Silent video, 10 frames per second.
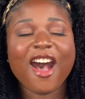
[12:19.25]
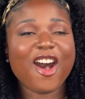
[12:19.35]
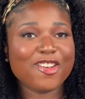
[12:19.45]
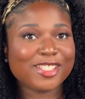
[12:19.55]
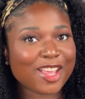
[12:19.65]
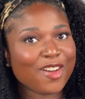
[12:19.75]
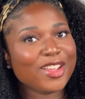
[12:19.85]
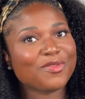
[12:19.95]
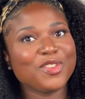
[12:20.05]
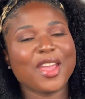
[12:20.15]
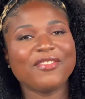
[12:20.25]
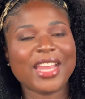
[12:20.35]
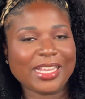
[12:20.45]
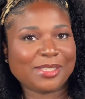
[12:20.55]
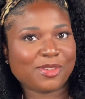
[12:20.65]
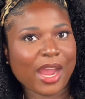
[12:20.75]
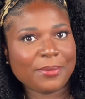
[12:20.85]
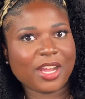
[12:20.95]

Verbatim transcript: Also, if you have not subscribed